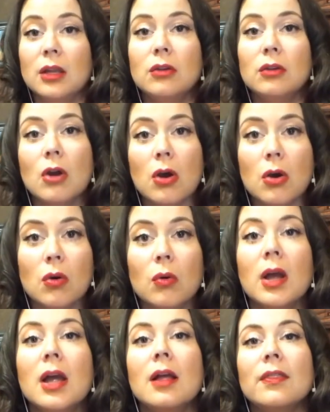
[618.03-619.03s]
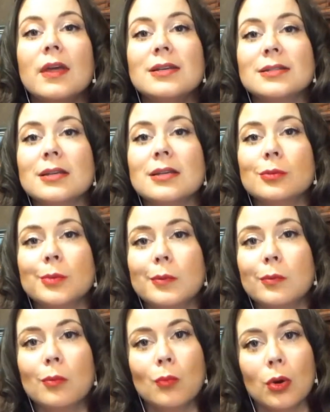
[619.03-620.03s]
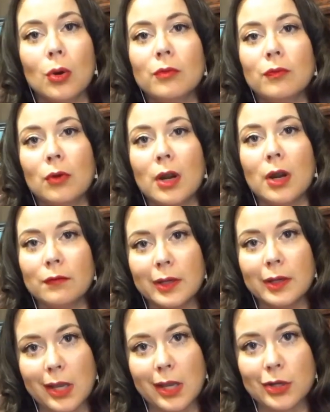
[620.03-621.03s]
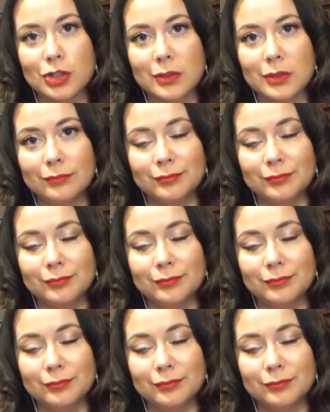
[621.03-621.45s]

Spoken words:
And they censor people more before every election.